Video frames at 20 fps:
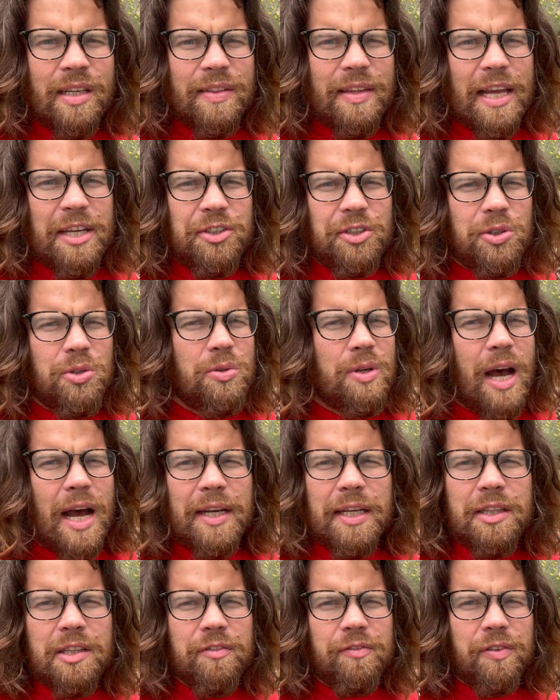They do
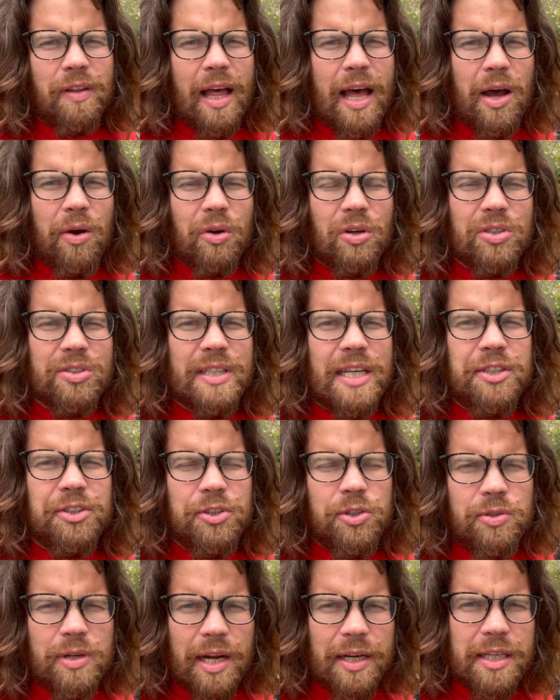not eat the flowers. They
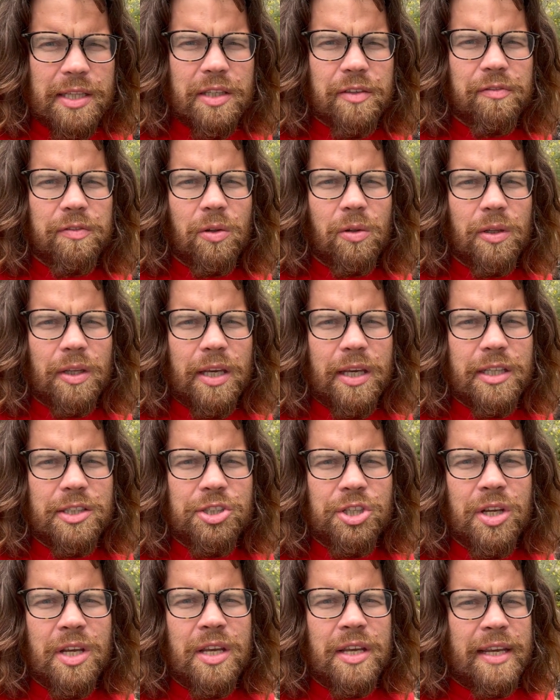do not eat the
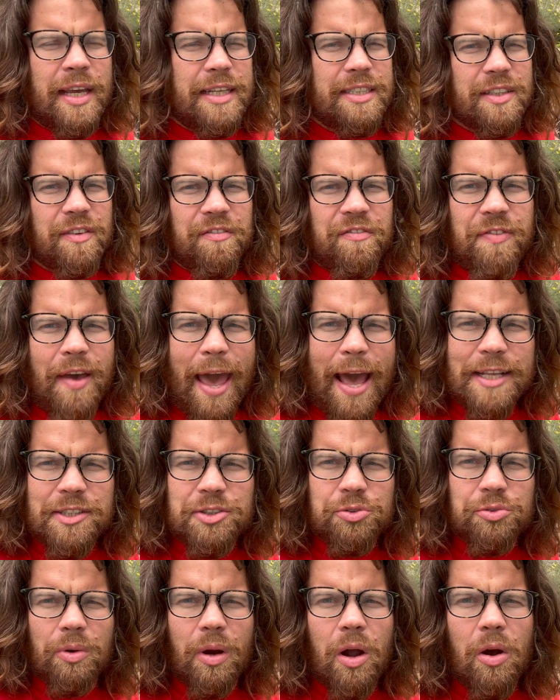foliage. It's a
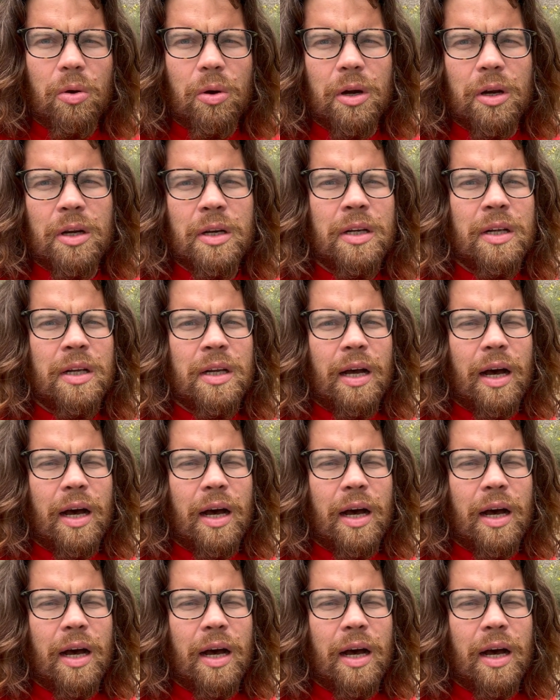fast grower.